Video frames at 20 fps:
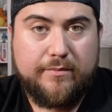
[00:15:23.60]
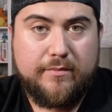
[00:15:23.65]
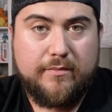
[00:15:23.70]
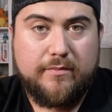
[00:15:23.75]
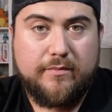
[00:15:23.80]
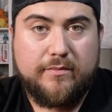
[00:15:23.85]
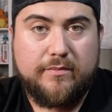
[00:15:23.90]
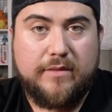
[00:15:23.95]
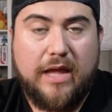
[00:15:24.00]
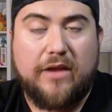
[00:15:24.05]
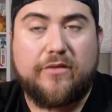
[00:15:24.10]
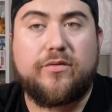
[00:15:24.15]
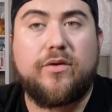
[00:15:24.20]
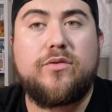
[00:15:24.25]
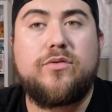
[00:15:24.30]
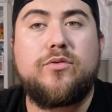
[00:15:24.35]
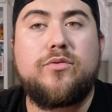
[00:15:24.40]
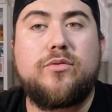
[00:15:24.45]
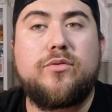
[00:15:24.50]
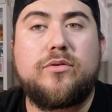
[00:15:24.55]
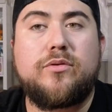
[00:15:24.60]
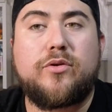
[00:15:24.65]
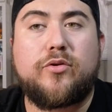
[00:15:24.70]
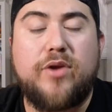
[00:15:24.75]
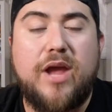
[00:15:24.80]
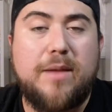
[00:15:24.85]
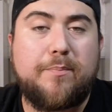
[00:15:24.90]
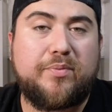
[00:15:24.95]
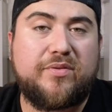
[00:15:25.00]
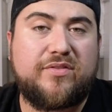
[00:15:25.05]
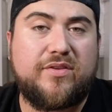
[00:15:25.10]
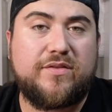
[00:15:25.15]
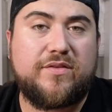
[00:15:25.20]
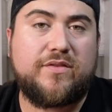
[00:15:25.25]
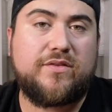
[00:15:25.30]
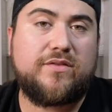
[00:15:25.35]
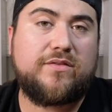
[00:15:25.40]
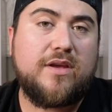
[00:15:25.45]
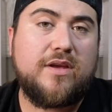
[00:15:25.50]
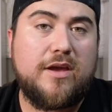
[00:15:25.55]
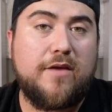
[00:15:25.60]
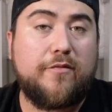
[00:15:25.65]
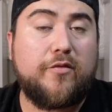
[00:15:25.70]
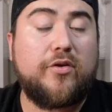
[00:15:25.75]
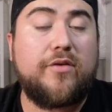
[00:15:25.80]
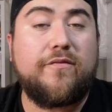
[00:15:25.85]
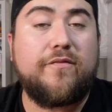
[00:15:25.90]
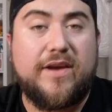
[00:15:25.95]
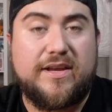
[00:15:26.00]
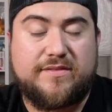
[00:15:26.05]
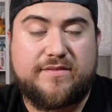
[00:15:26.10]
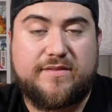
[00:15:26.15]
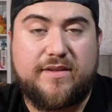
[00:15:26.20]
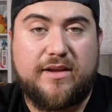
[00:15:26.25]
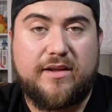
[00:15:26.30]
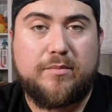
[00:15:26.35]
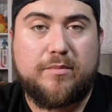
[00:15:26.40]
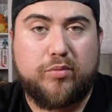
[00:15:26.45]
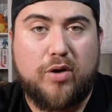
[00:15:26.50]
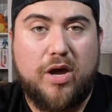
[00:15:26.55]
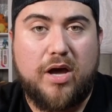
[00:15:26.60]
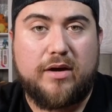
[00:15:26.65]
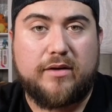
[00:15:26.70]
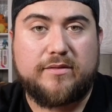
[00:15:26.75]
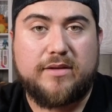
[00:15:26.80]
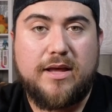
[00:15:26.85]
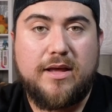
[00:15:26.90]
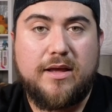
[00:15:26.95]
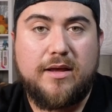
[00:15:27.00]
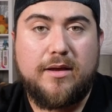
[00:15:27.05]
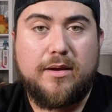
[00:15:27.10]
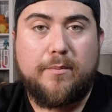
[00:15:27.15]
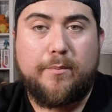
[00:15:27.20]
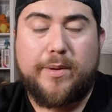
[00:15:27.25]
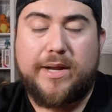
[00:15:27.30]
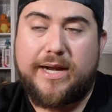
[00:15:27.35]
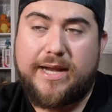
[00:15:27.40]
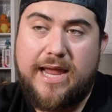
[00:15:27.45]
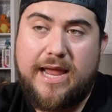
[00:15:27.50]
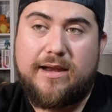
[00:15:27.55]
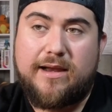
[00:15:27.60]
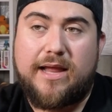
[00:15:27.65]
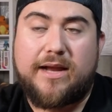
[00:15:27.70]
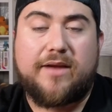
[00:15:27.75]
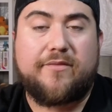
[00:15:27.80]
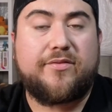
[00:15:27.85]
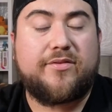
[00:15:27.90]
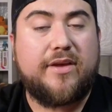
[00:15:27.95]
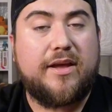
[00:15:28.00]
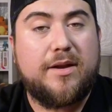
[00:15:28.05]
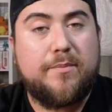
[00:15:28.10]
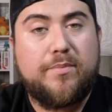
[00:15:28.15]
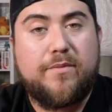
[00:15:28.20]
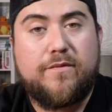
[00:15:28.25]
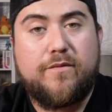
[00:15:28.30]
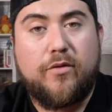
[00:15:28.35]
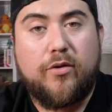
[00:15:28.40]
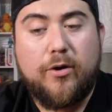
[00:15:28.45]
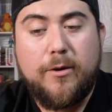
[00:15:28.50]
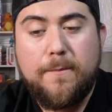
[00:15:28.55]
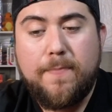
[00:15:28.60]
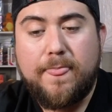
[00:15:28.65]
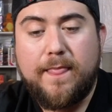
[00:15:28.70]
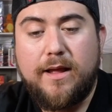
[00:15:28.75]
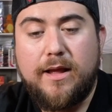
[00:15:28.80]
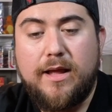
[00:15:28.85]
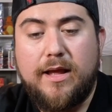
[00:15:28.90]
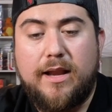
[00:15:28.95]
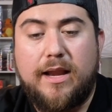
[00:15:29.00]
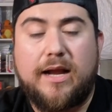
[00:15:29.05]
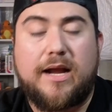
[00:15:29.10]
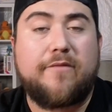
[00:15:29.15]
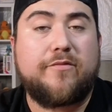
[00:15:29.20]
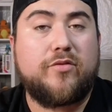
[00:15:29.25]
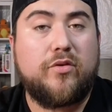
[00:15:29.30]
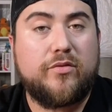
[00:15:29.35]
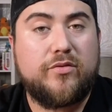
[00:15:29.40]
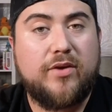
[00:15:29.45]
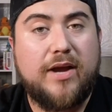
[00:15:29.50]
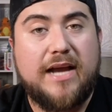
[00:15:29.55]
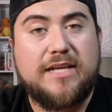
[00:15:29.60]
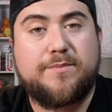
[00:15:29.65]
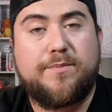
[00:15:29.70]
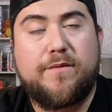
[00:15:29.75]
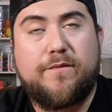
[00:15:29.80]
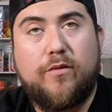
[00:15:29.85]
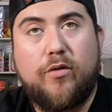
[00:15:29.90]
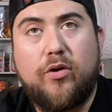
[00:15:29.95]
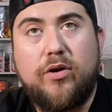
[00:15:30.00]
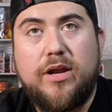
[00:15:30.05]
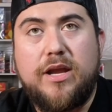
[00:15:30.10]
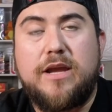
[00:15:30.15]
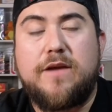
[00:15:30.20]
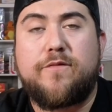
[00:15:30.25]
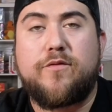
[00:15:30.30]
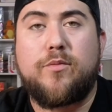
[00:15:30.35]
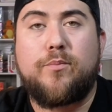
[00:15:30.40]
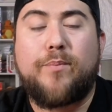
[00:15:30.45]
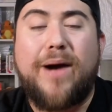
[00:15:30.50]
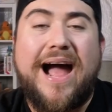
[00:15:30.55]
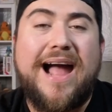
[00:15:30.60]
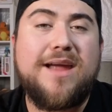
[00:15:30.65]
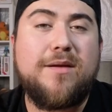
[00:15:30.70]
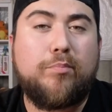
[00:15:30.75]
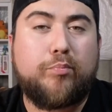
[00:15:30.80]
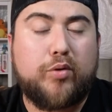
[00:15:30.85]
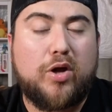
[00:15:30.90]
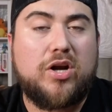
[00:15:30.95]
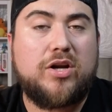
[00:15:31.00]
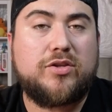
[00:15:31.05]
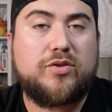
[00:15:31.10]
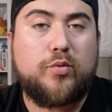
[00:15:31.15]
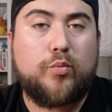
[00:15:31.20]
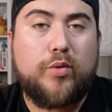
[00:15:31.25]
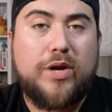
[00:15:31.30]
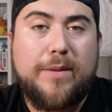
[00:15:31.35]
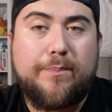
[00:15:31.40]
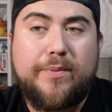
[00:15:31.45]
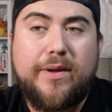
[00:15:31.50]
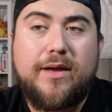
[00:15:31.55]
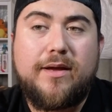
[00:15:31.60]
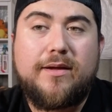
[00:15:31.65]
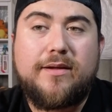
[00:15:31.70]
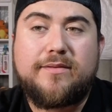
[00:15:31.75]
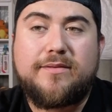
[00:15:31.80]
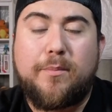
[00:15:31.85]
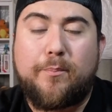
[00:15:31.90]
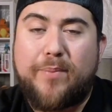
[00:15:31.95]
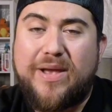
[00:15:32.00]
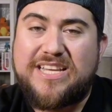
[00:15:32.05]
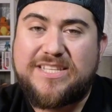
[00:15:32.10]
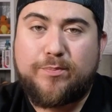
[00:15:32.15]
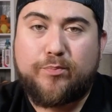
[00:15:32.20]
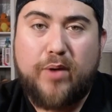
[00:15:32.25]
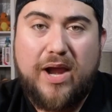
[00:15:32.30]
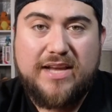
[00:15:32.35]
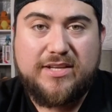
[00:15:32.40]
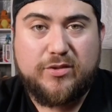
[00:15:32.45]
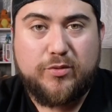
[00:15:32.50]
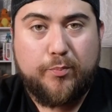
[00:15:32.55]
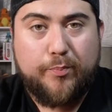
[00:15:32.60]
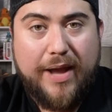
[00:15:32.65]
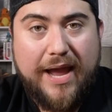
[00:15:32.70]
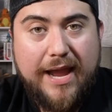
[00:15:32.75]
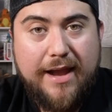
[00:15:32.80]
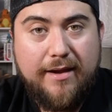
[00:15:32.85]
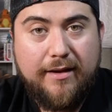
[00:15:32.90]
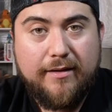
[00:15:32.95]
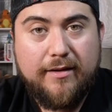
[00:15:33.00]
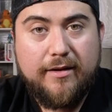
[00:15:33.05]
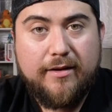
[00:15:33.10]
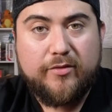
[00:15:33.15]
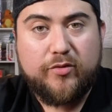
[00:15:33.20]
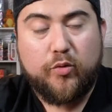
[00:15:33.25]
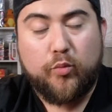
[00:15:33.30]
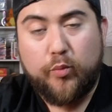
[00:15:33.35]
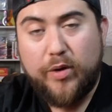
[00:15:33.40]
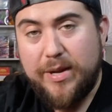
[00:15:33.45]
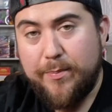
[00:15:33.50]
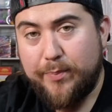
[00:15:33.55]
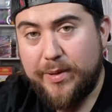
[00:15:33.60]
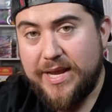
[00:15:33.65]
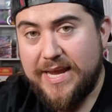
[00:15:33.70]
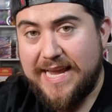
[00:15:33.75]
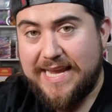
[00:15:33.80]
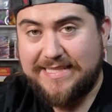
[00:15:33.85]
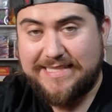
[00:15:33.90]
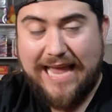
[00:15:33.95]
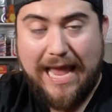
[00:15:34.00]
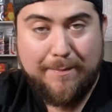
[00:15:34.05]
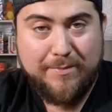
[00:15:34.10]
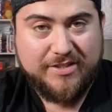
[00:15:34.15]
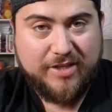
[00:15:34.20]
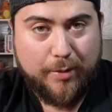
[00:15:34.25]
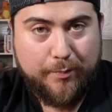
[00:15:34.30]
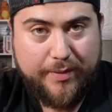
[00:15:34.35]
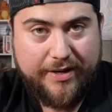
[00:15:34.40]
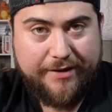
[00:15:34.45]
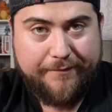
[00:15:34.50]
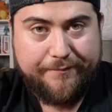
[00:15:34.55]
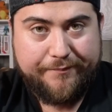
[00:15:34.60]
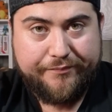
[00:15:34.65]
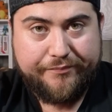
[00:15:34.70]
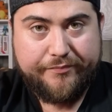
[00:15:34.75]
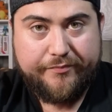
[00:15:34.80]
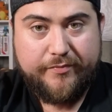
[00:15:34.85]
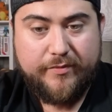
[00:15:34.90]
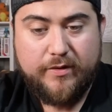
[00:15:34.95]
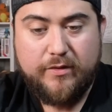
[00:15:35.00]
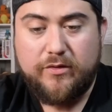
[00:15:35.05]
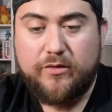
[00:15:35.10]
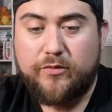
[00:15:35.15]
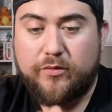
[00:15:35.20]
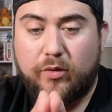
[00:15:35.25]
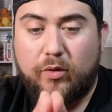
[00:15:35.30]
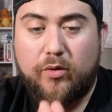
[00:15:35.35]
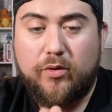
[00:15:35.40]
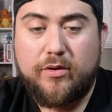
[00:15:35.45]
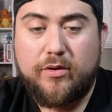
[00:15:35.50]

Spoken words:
That's how you create positions if you're investing in the product. But again, like I've said it before, like I've told you guys before, if you're buying product to rip, the best price to pay to rip is MSRP. So